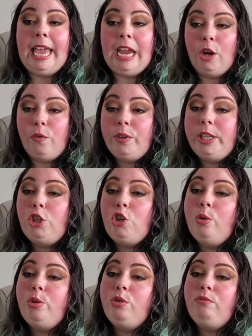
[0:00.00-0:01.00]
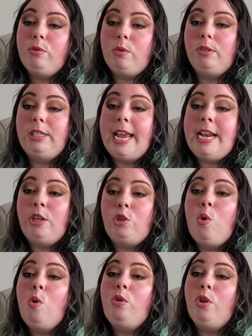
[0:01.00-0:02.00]
carefully chose the rules, and in
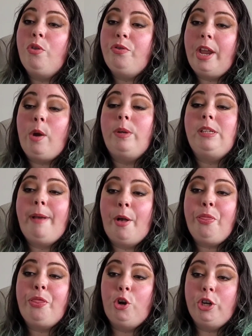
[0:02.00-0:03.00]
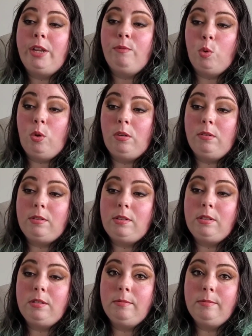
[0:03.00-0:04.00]
total, there was about 30
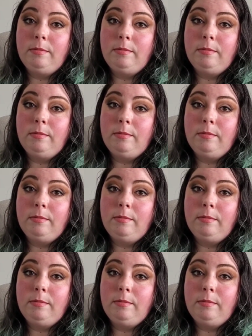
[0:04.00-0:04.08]
rules.